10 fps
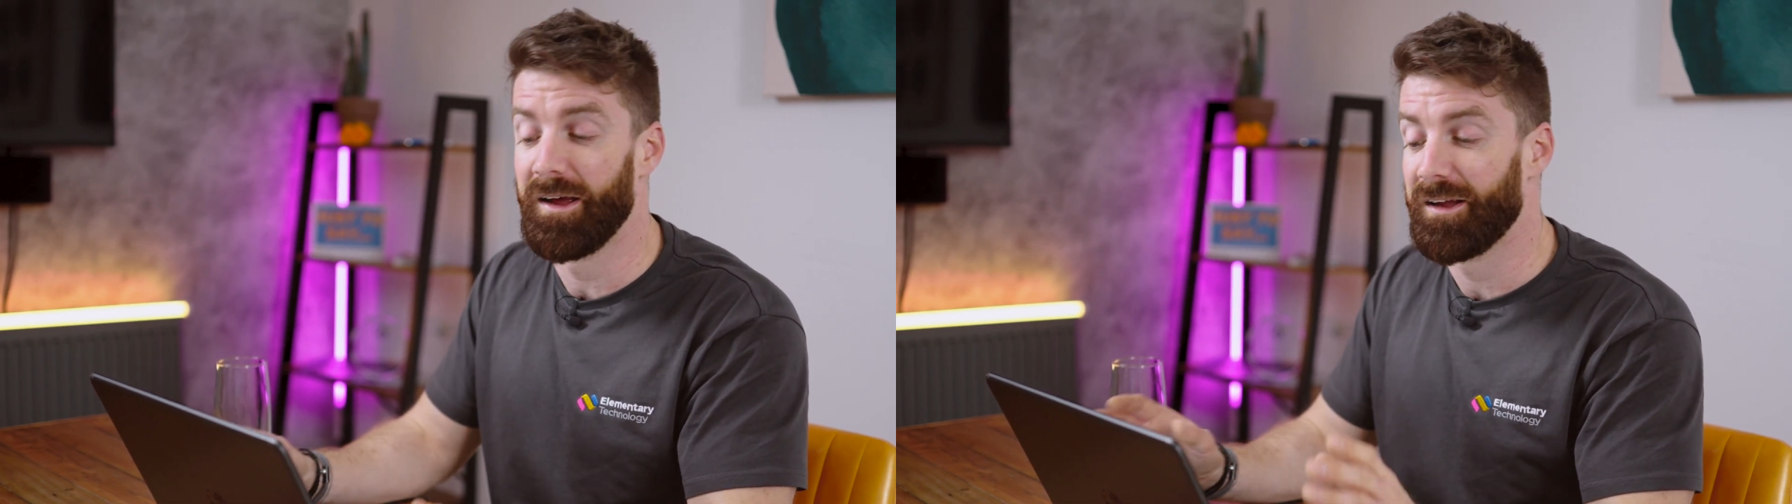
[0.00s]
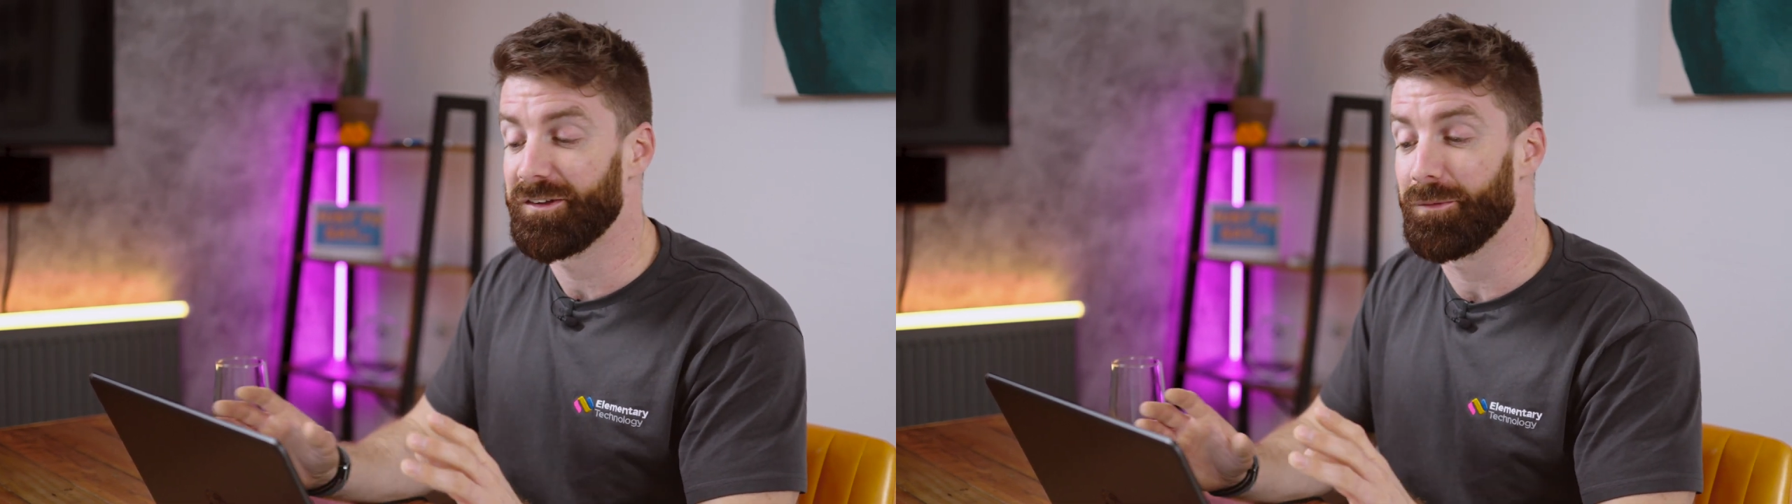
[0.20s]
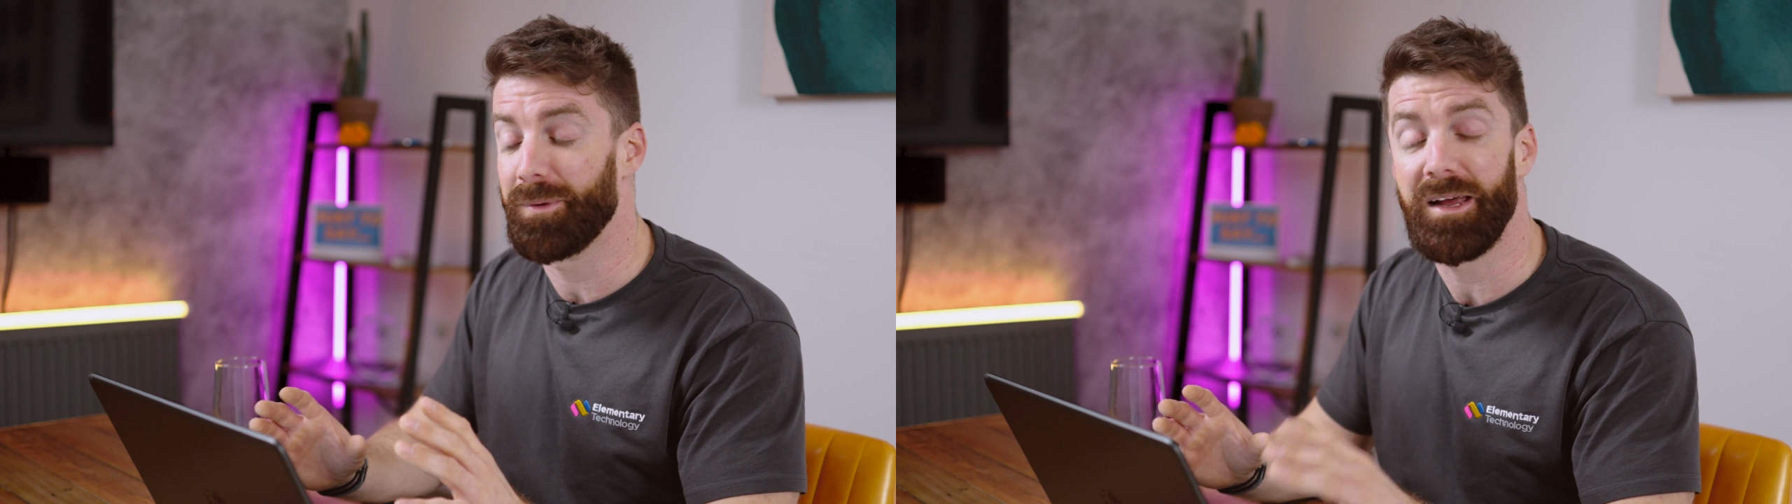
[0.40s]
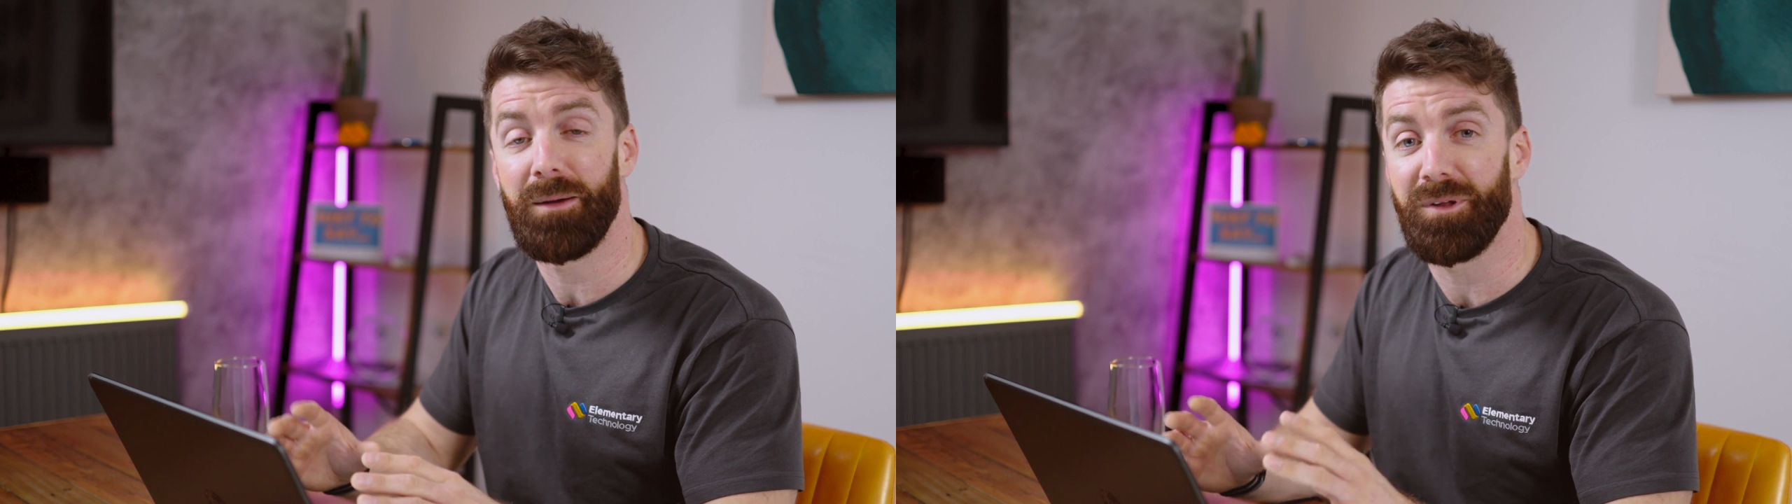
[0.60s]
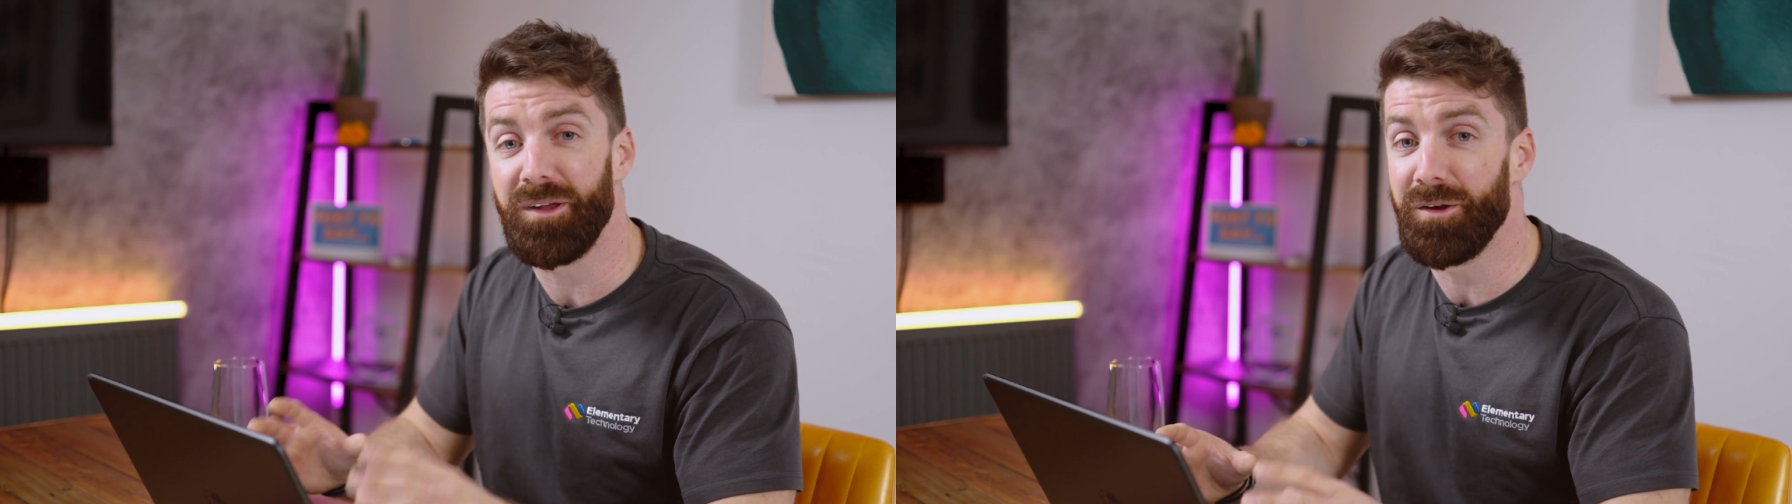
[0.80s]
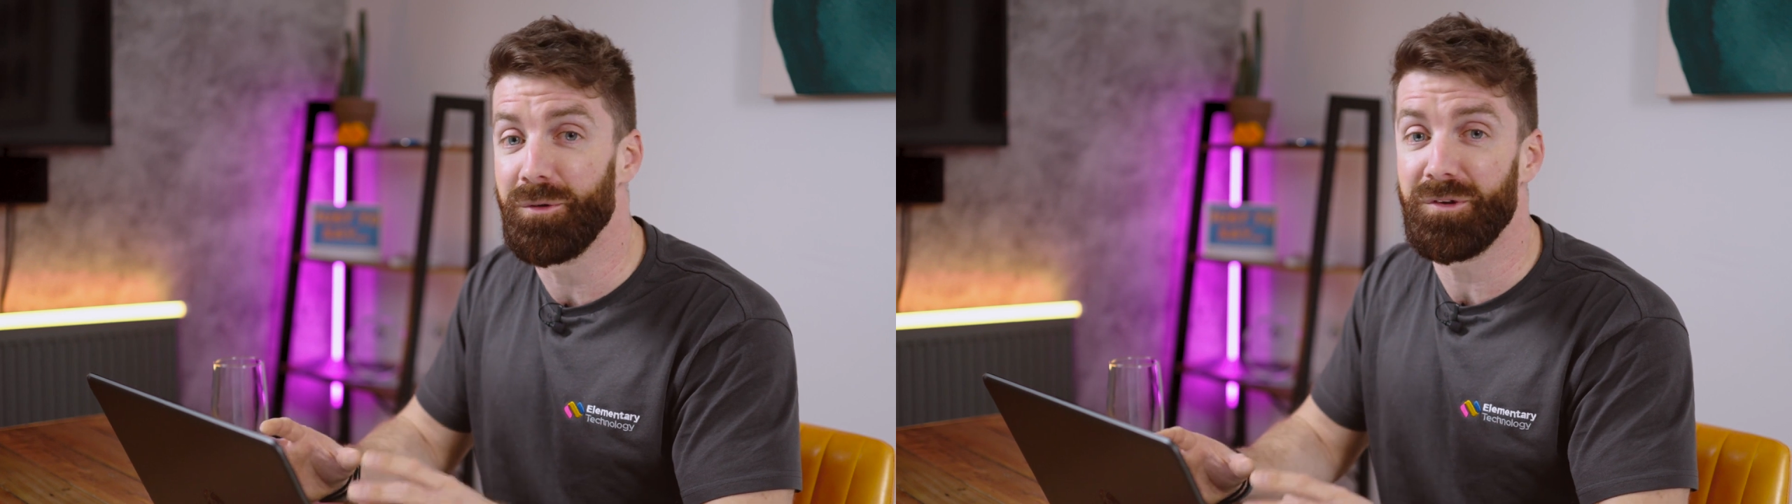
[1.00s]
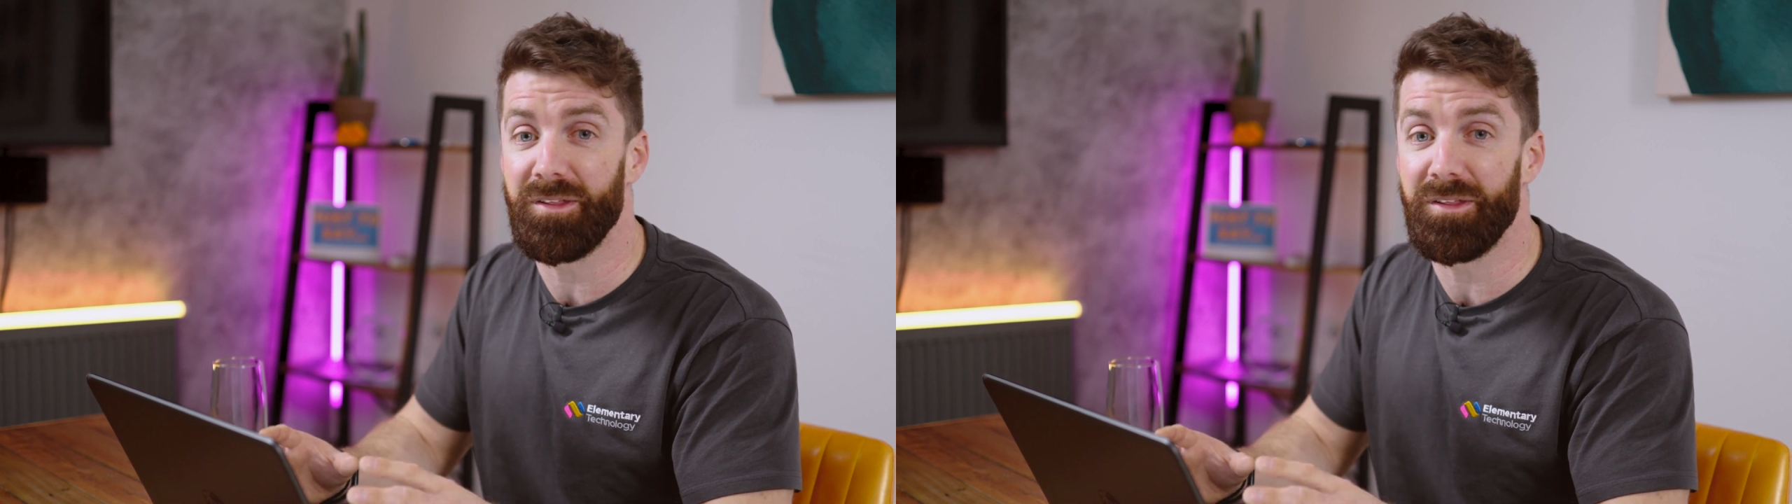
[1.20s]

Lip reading: So being able to use